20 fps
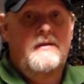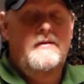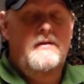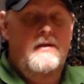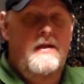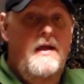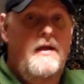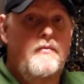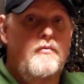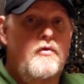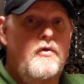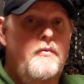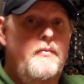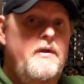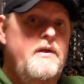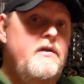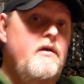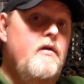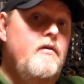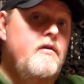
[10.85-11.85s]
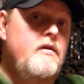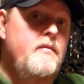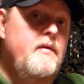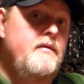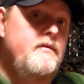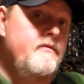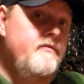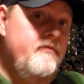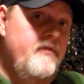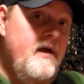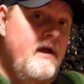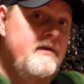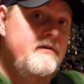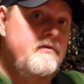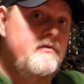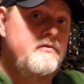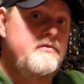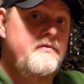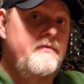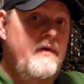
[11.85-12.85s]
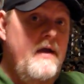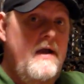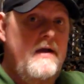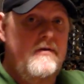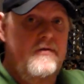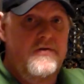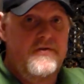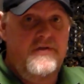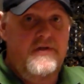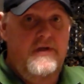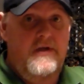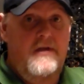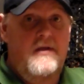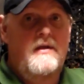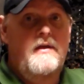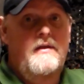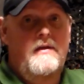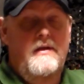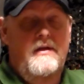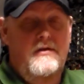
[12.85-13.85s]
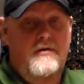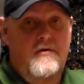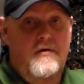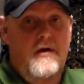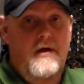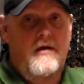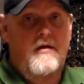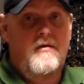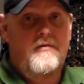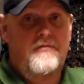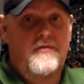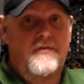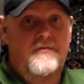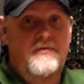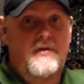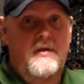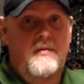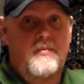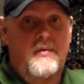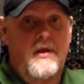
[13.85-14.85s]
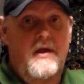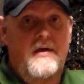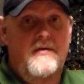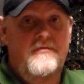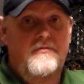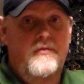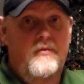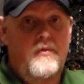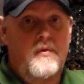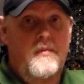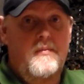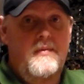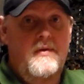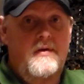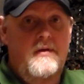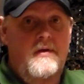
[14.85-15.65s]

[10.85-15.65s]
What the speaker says: Today we're going to be talking about the factors of accuracy in your AR-15 platform.